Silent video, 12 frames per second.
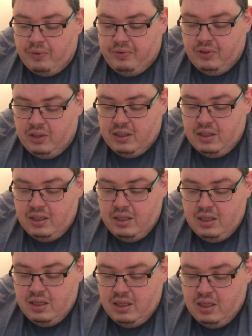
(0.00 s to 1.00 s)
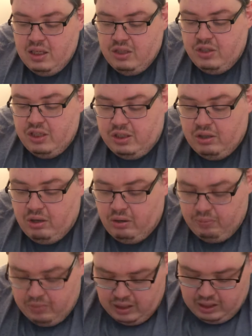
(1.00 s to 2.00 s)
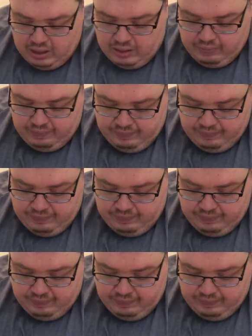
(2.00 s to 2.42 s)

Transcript: foot, she showed me